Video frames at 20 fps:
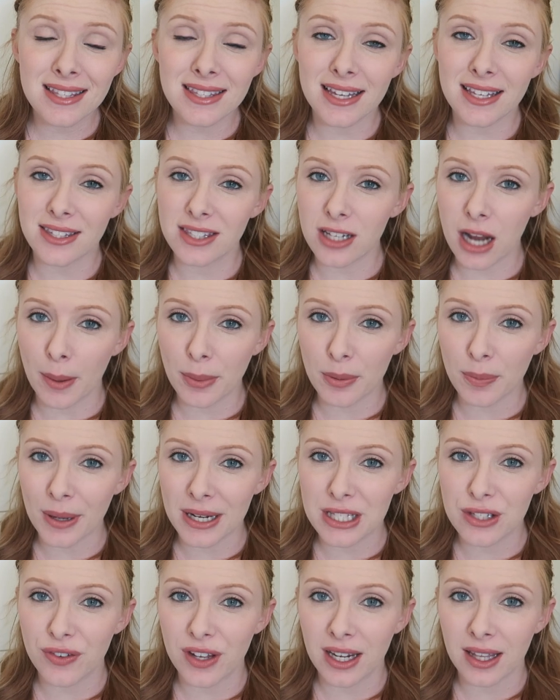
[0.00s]
since I stopped
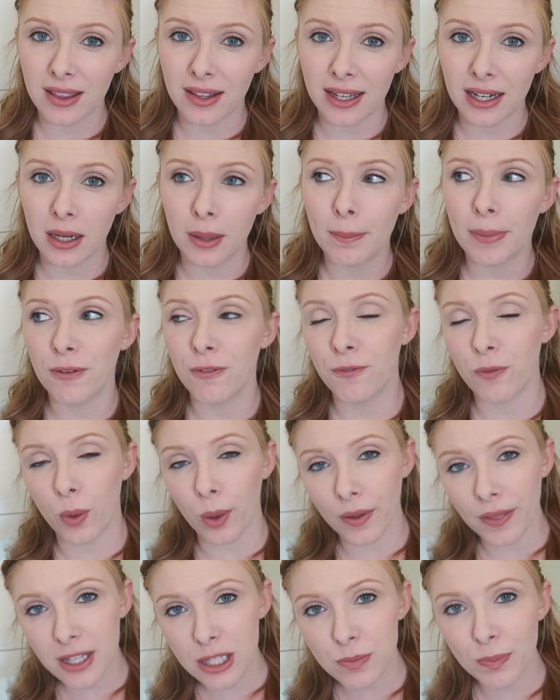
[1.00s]
breastfeeding Landen
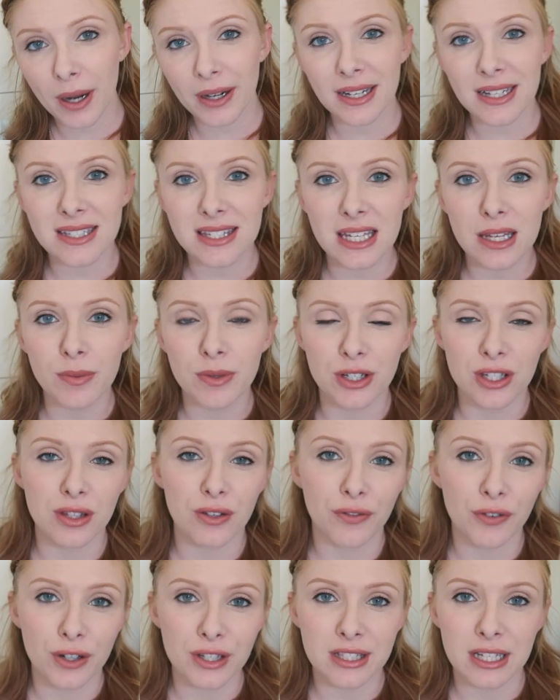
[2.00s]
before this pregnancy, which is
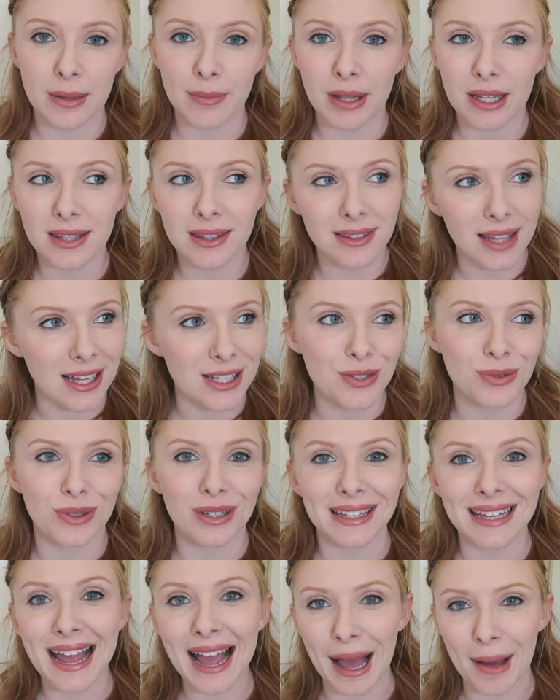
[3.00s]
the first time that that's
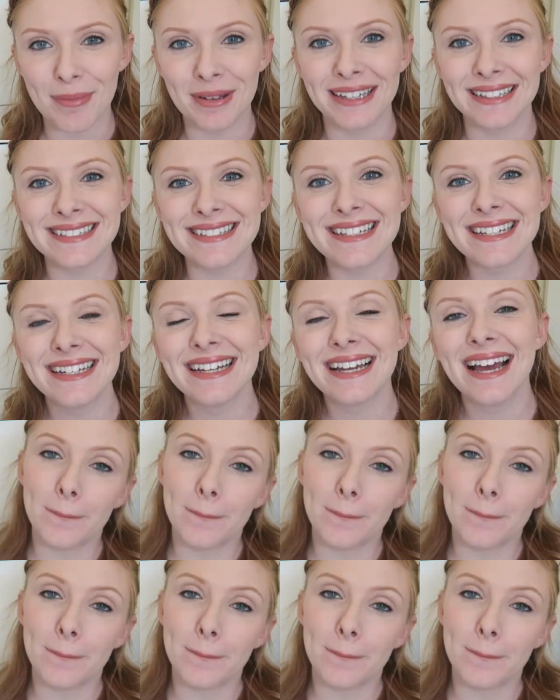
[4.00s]
really happened,